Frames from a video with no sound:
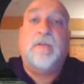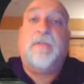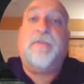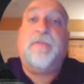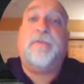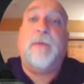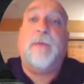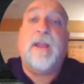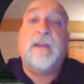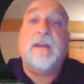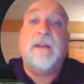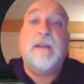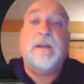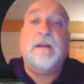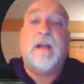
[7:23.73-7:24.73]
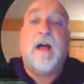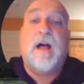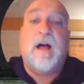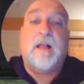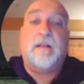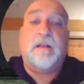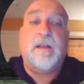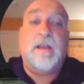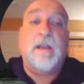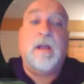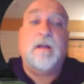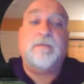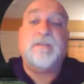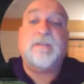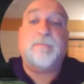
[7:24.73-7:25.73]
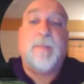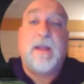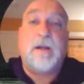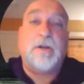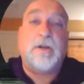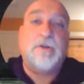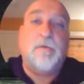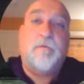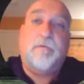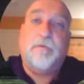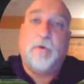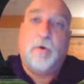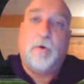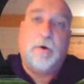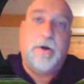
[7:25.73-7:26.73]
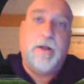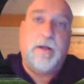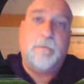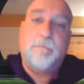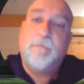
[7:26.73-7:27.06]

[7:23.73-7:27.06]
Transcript: the threatening colony of Spanish Florida.